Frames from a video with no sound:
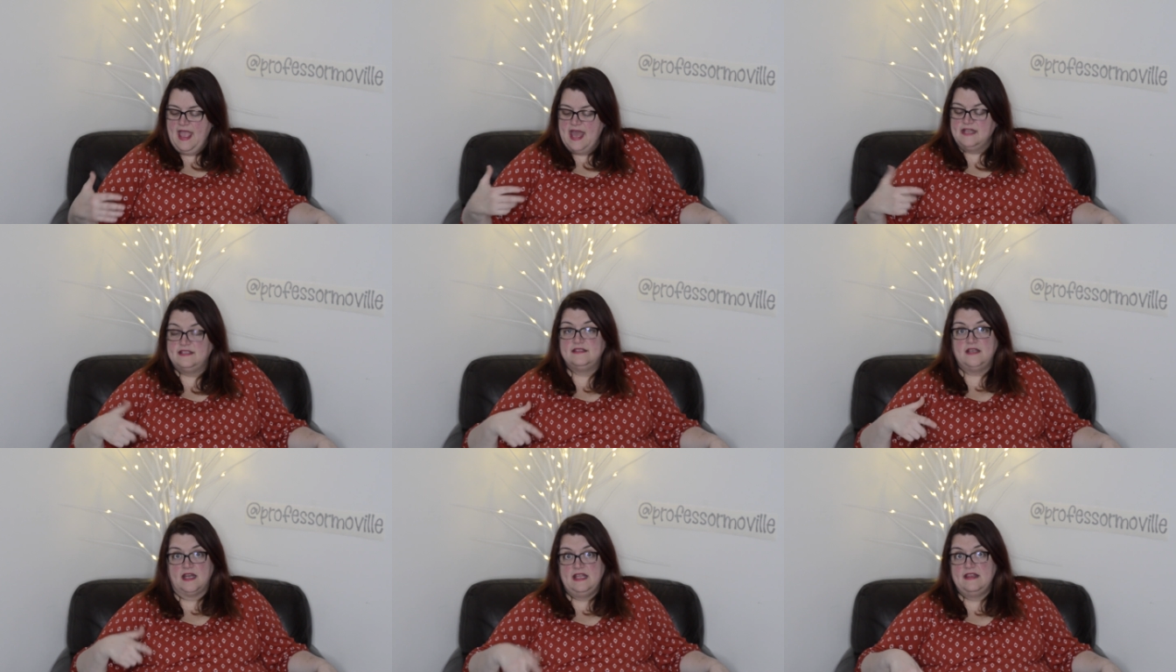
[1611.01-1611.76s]
In a
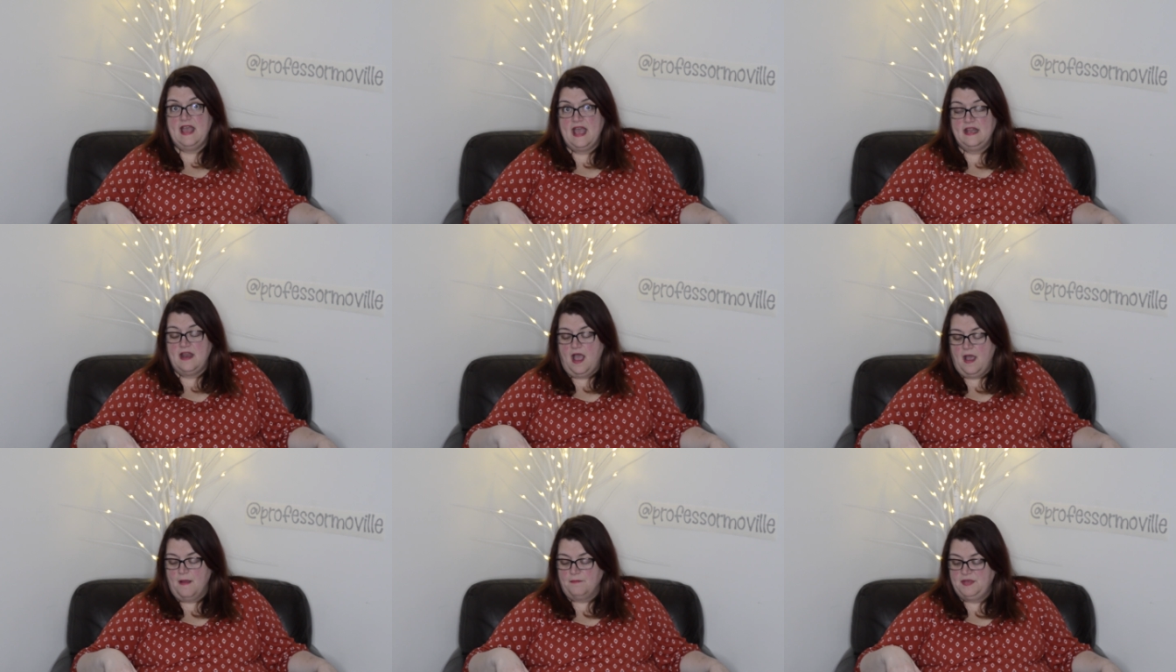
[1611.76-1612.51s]
study that
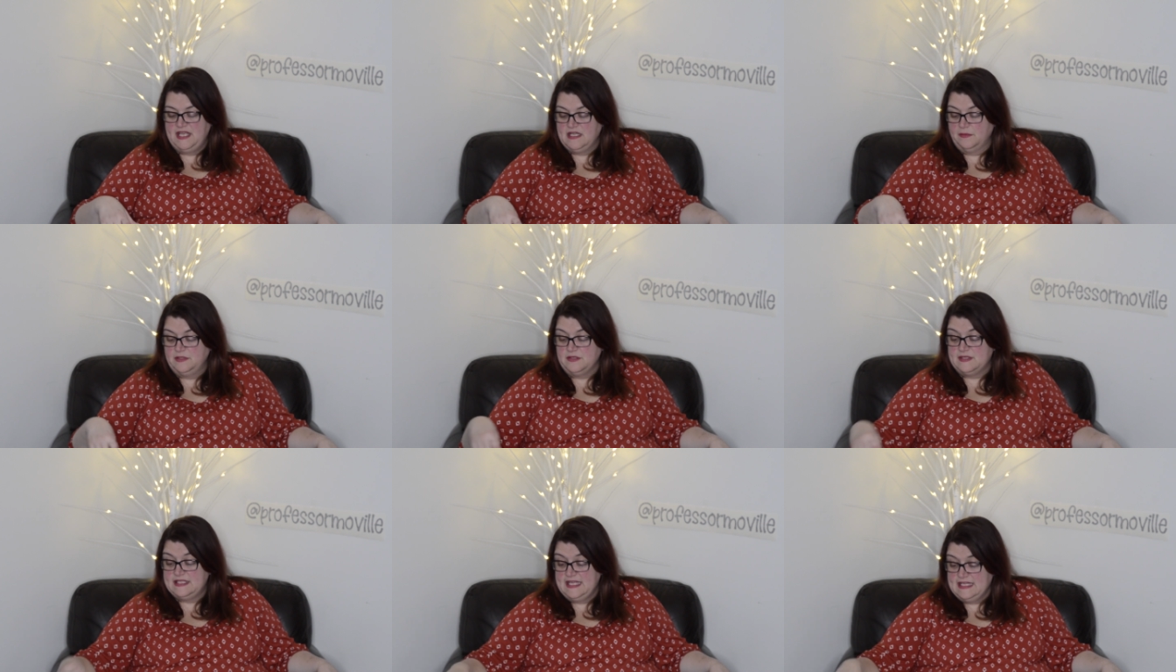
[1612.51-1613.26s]

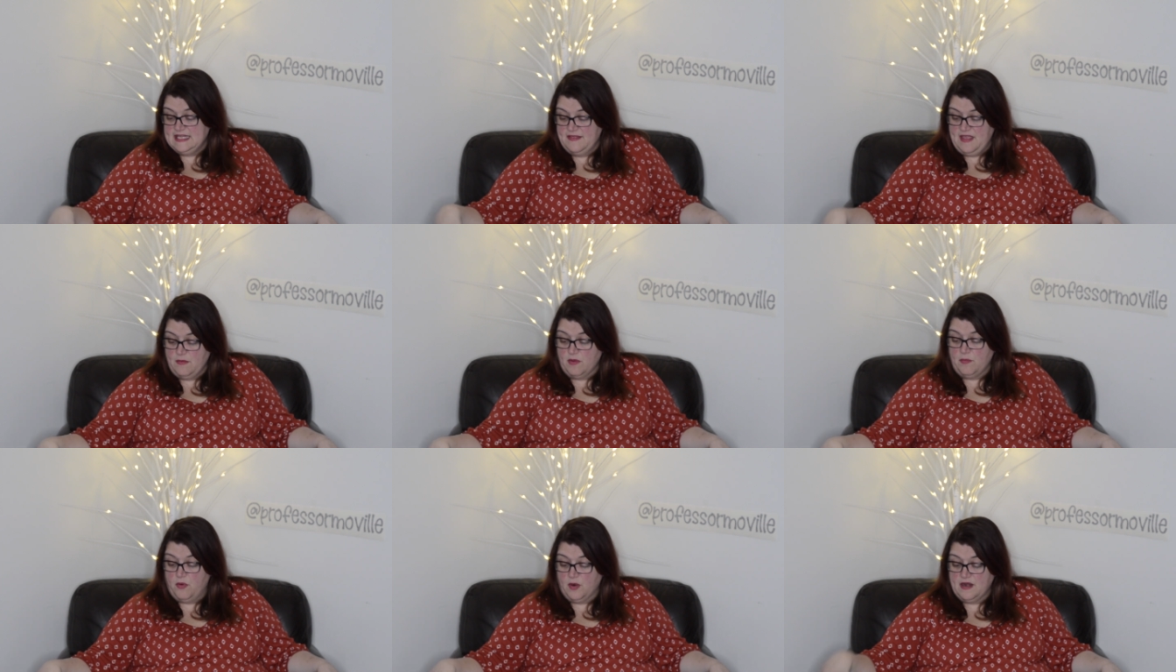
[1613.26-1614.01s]
PwC did, they
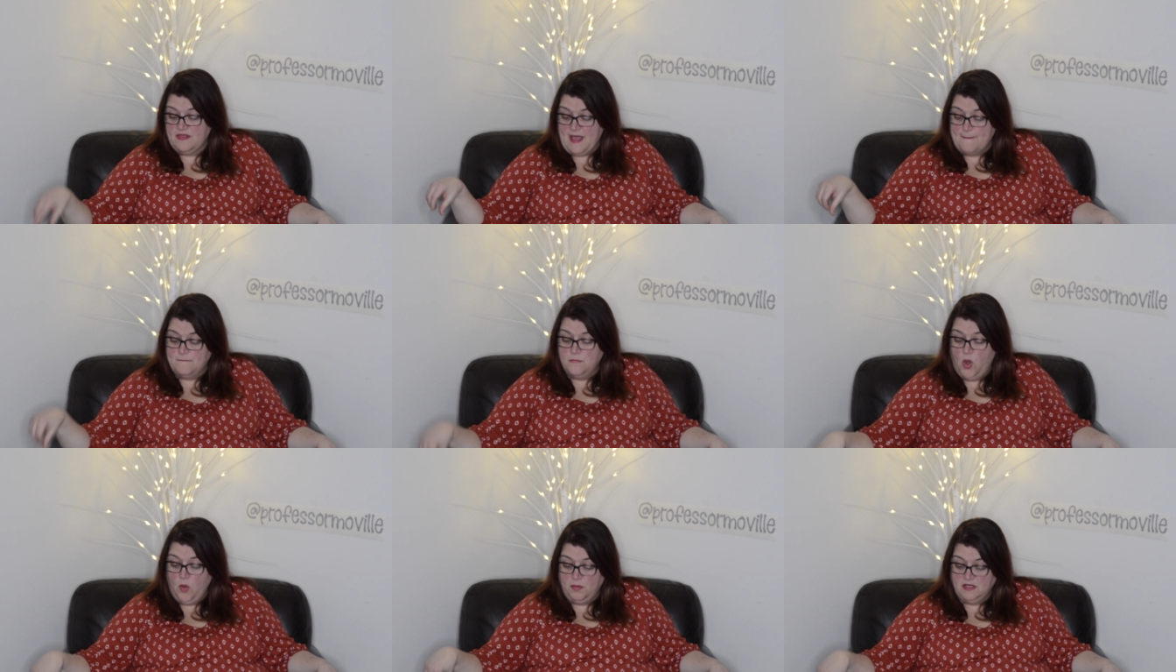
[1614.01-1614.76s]
reported that
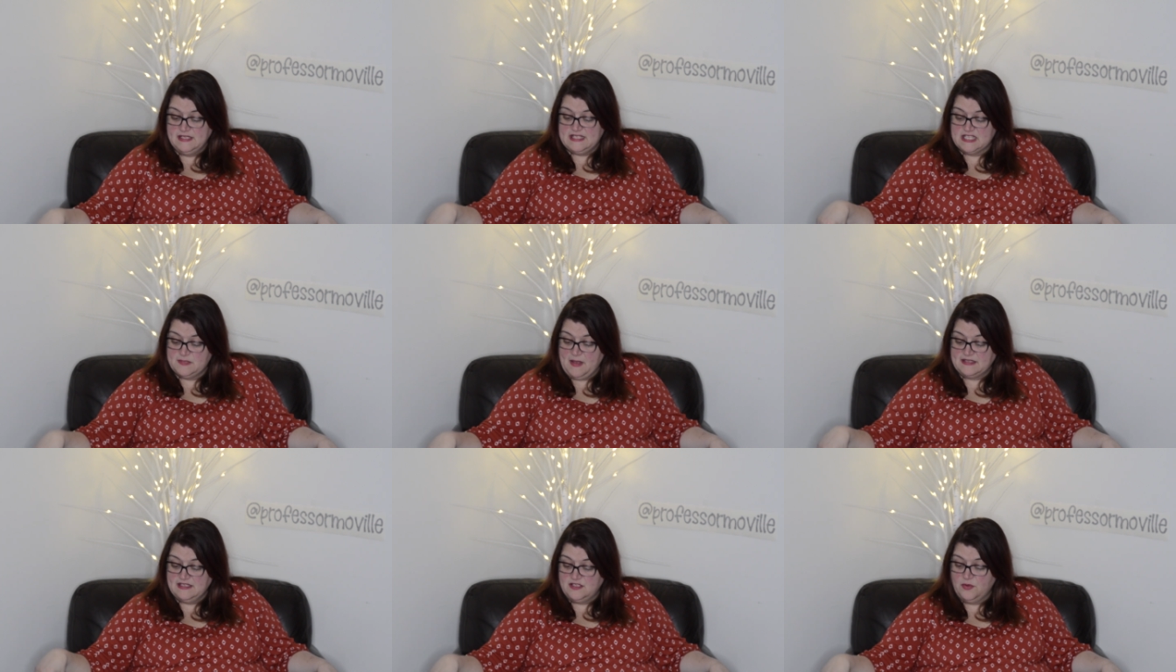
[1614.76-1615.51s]
mobile is
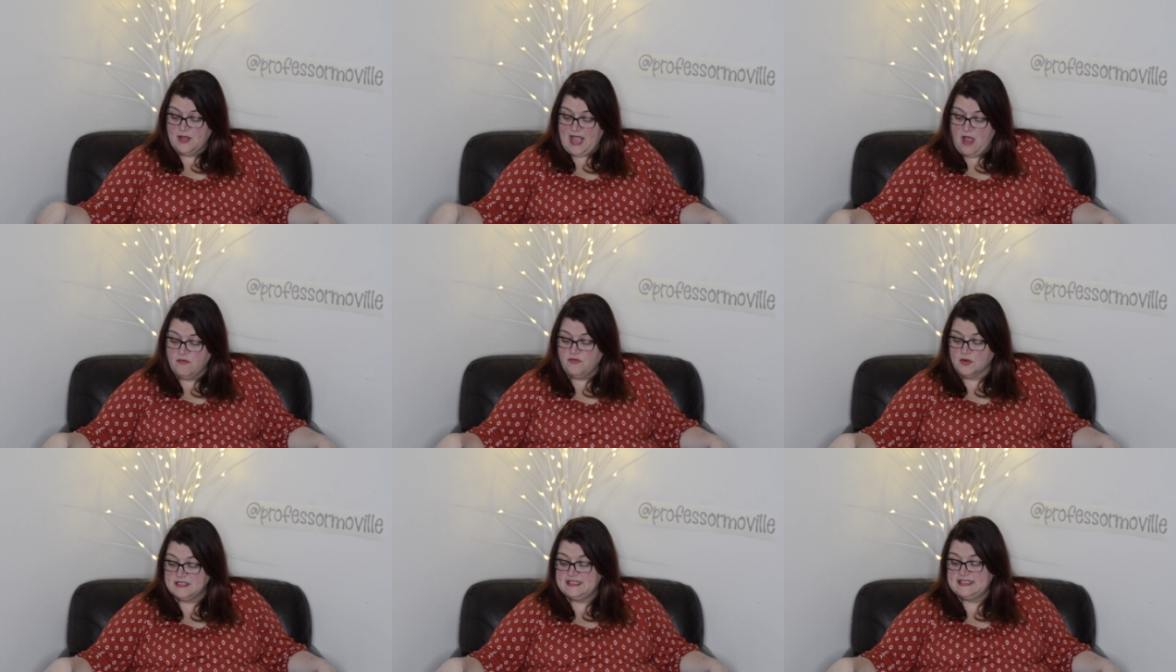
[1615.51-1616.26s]
expected to account
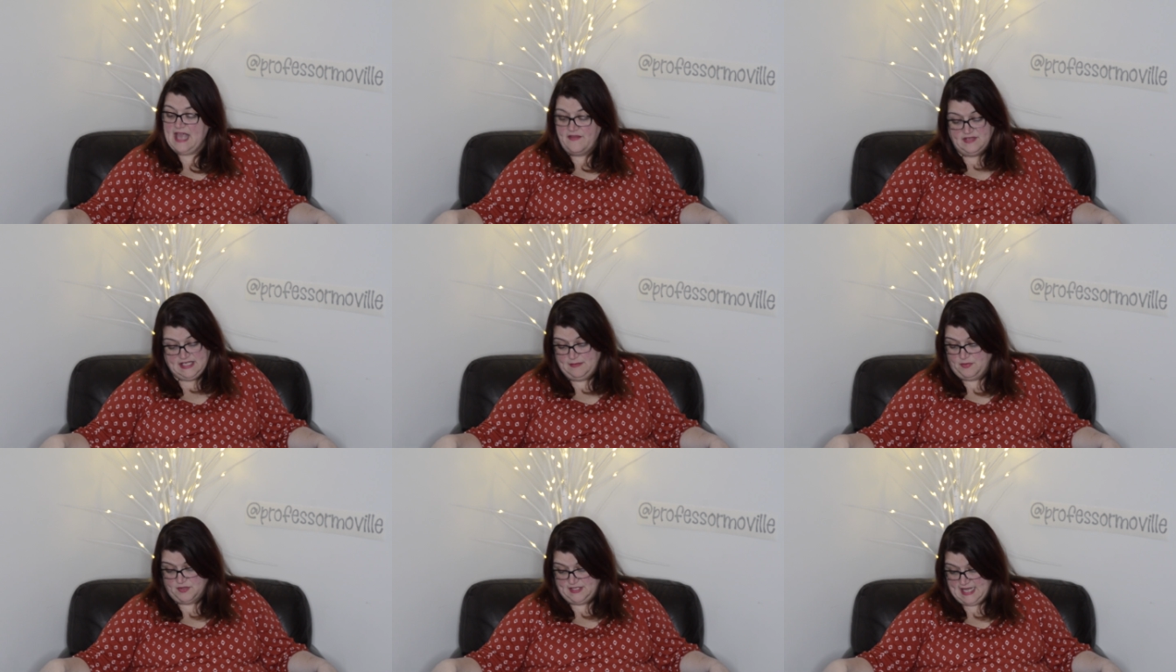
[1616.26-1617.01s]
for
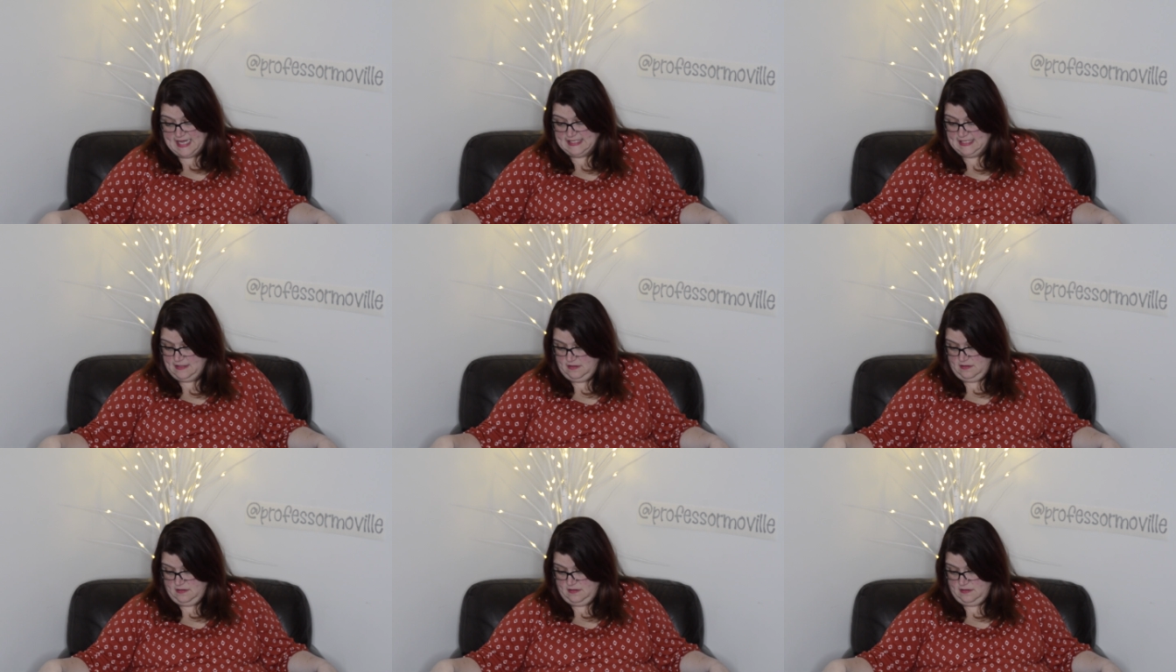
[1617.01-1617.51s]
70%.